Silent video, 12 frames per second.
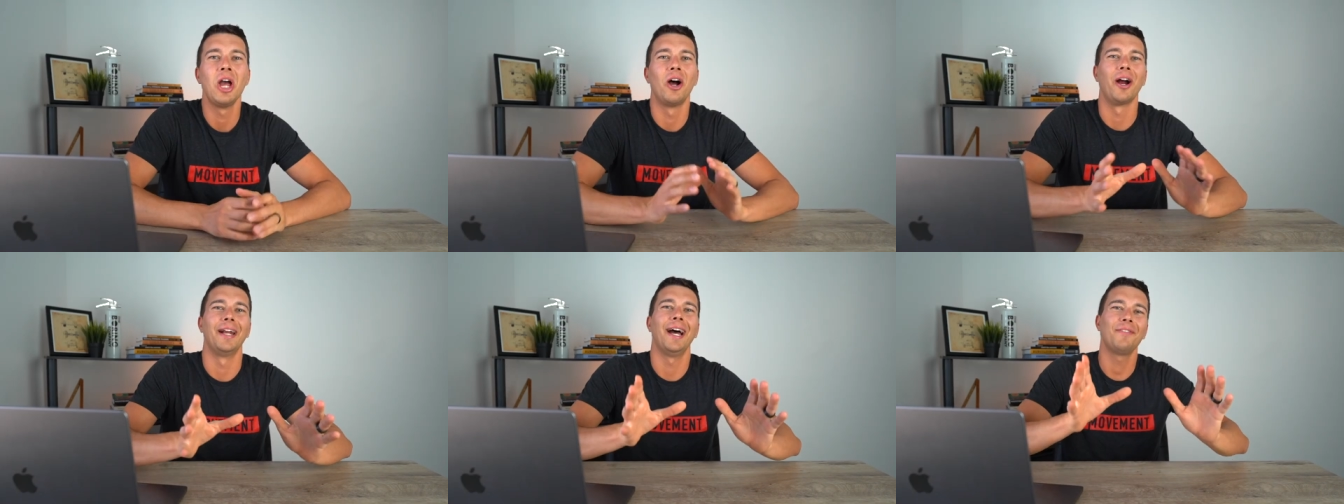
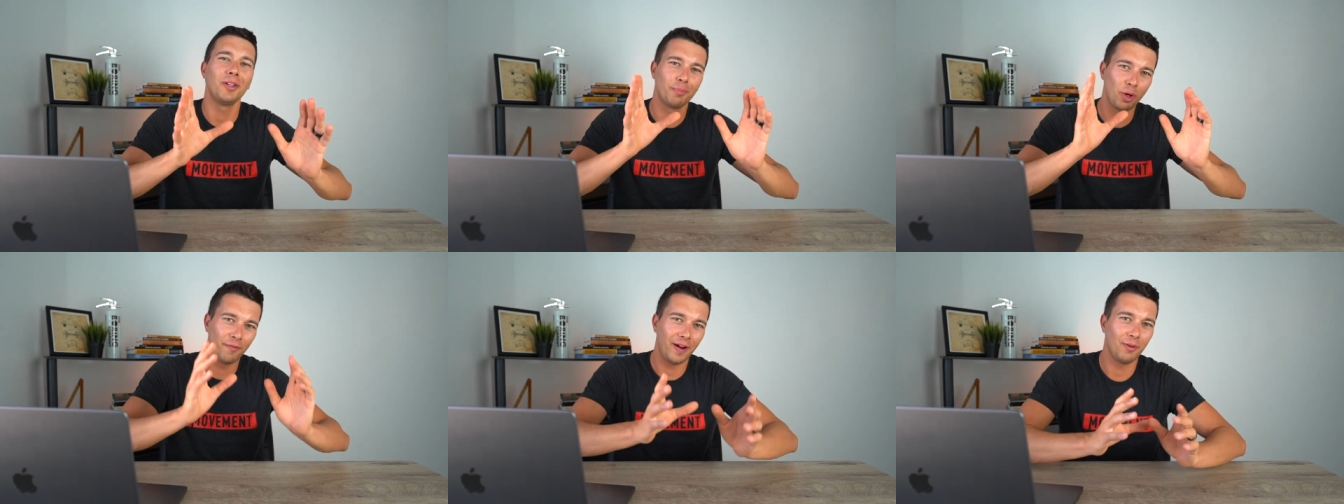All right, after the
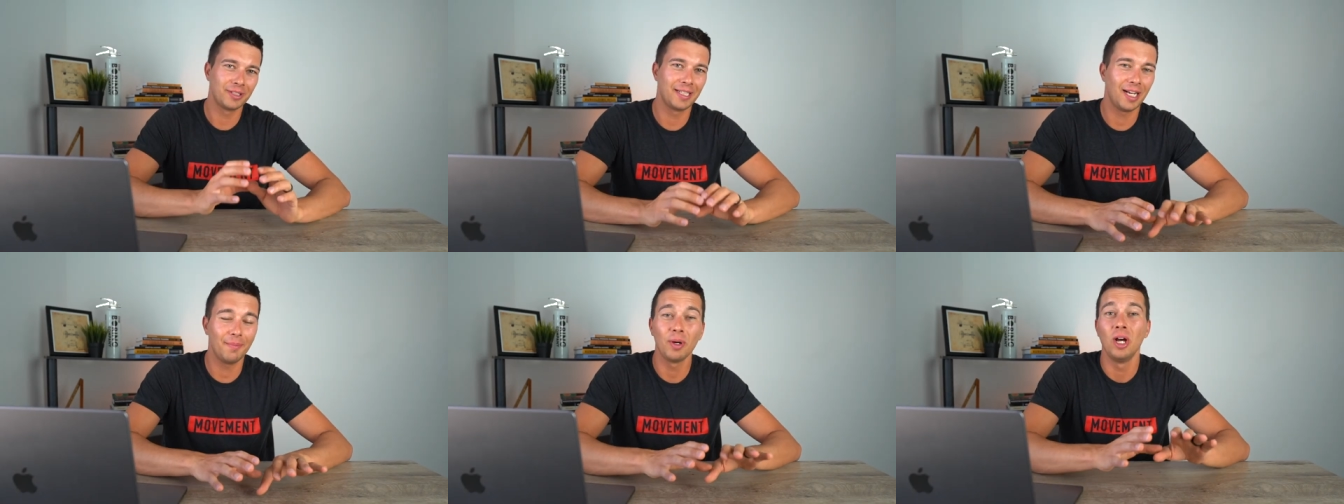profile was
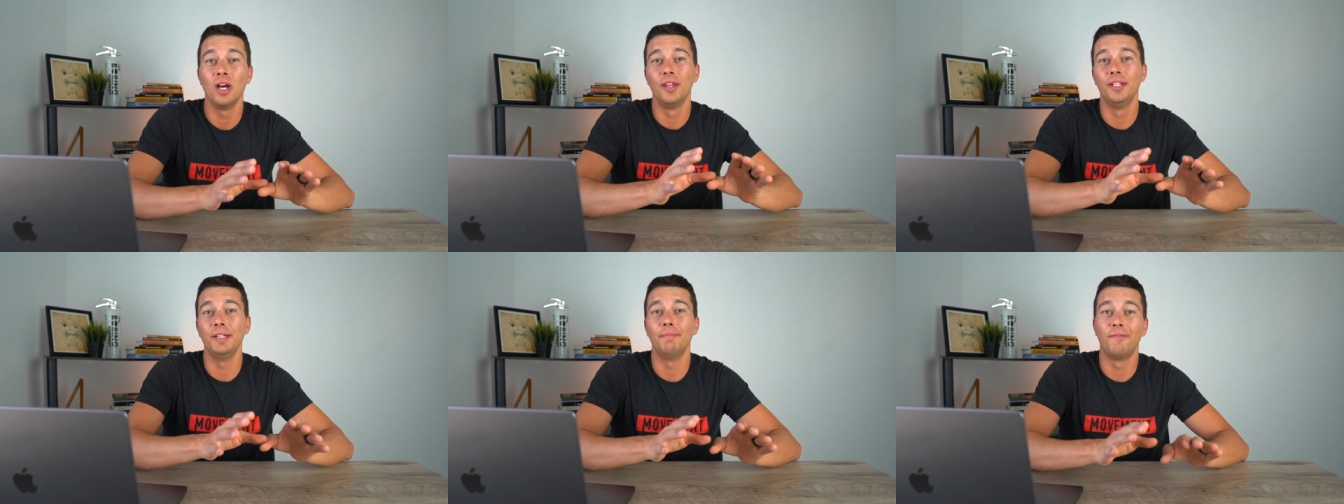set up,
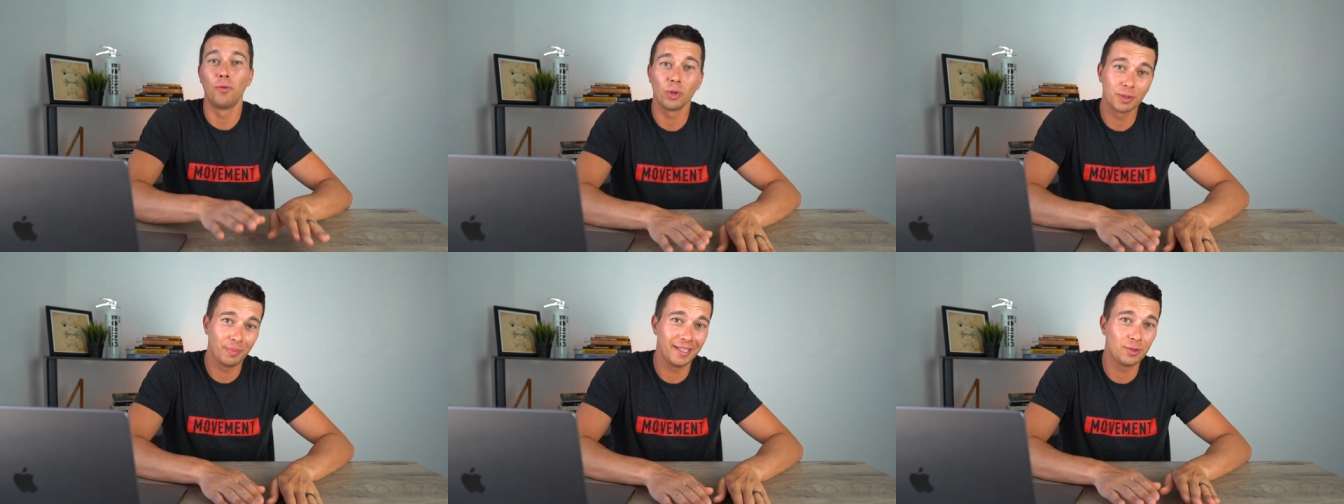the
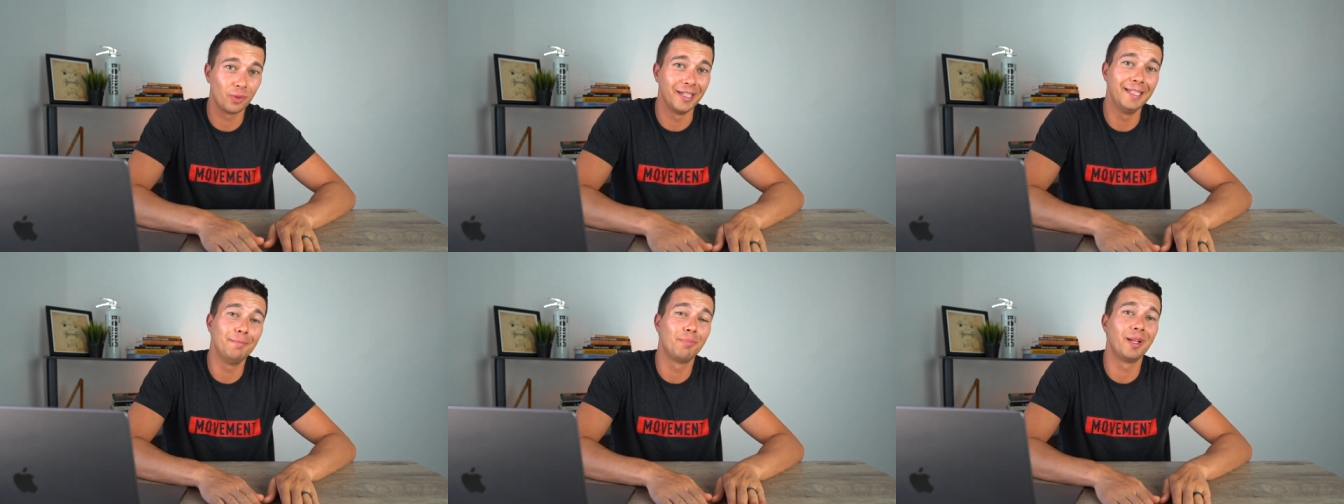force plates were
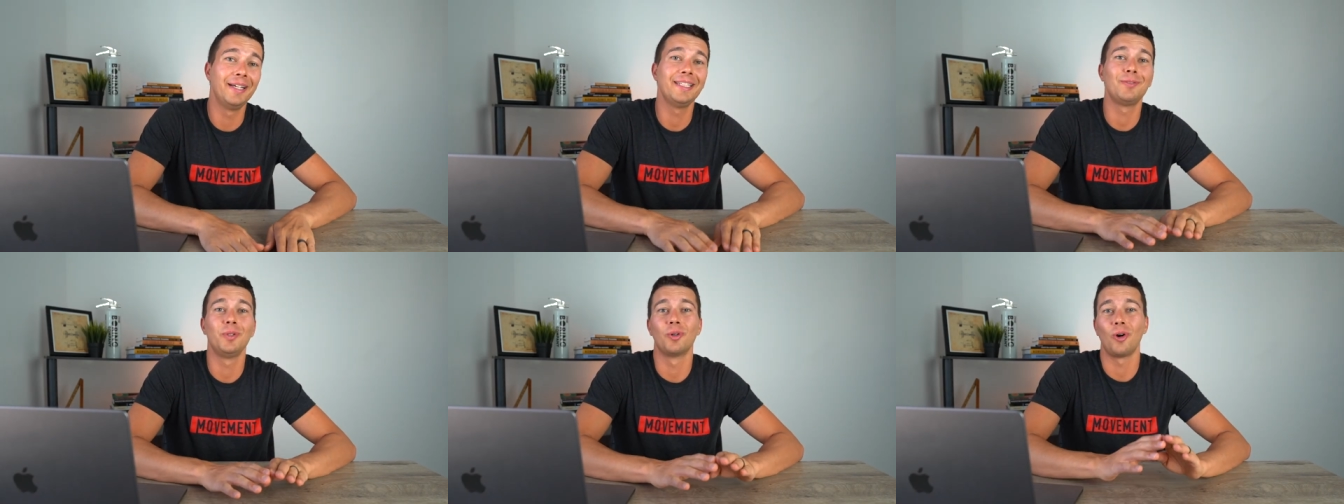in
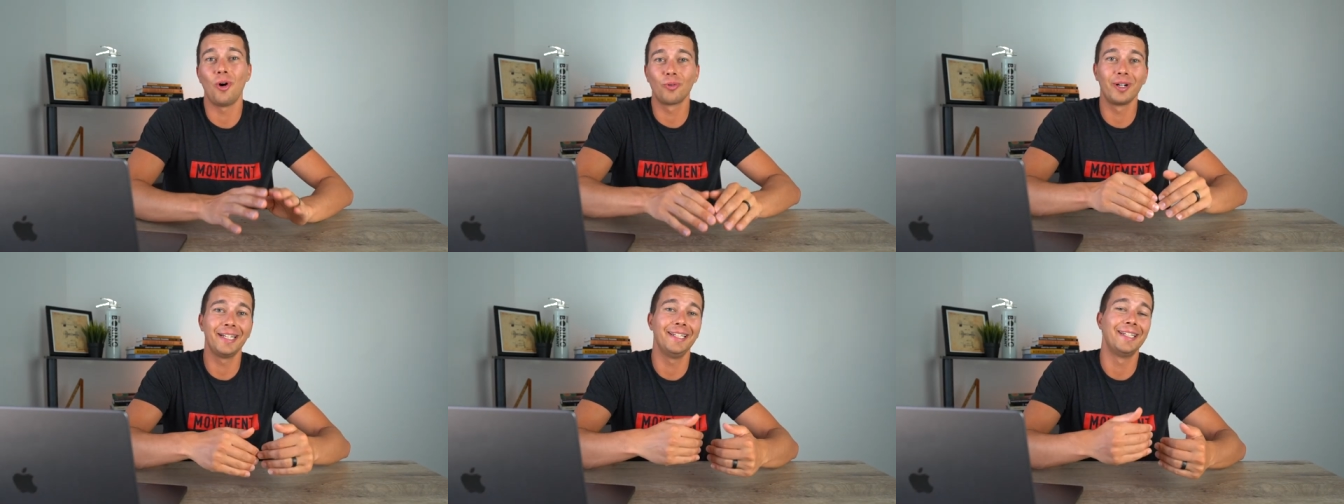place. We were all
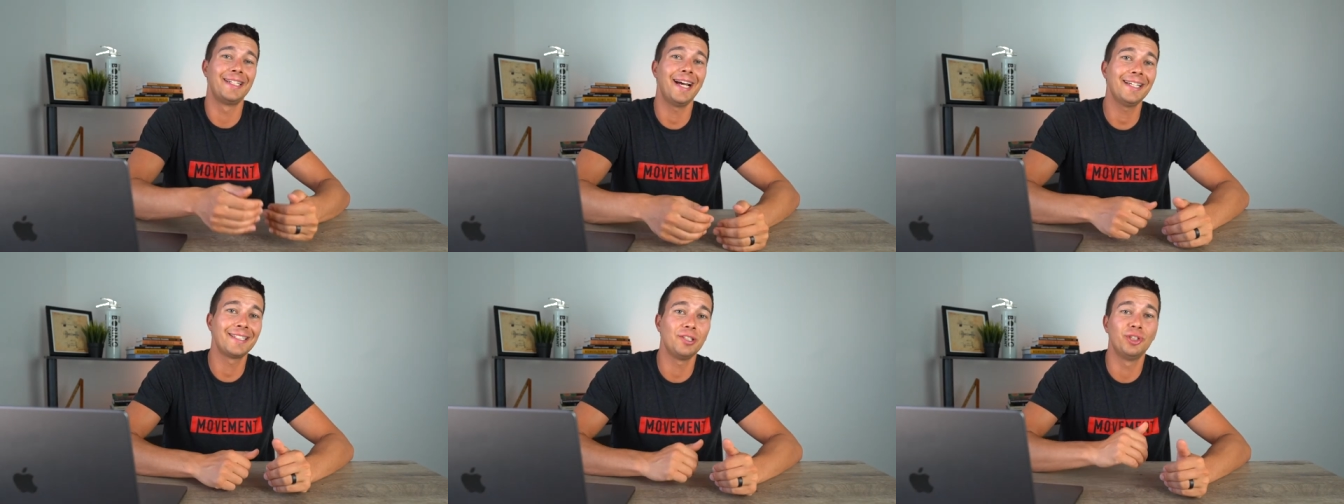ready to
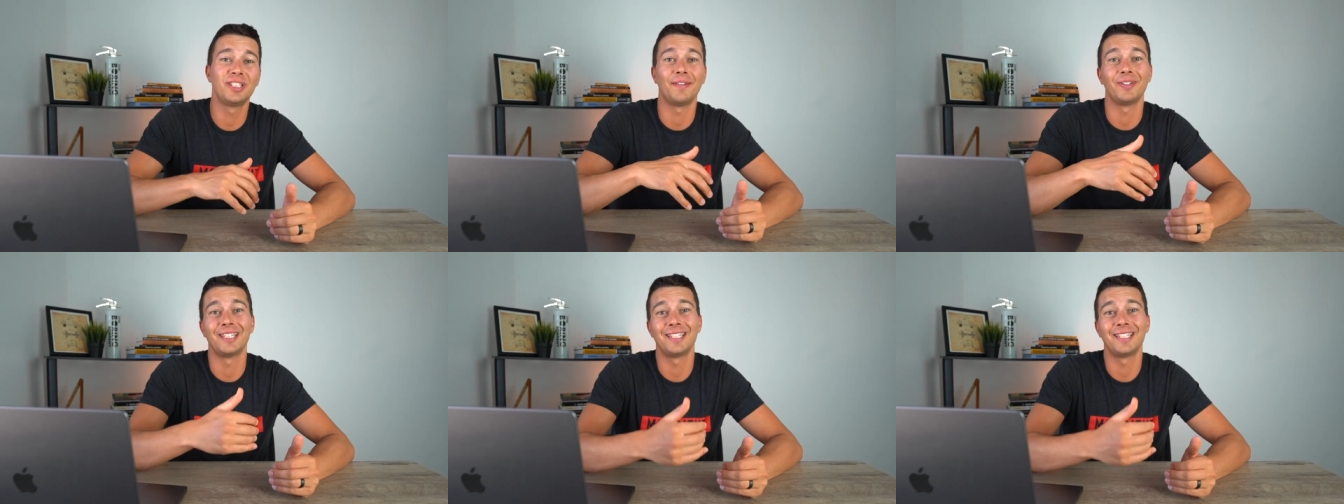test. You just have to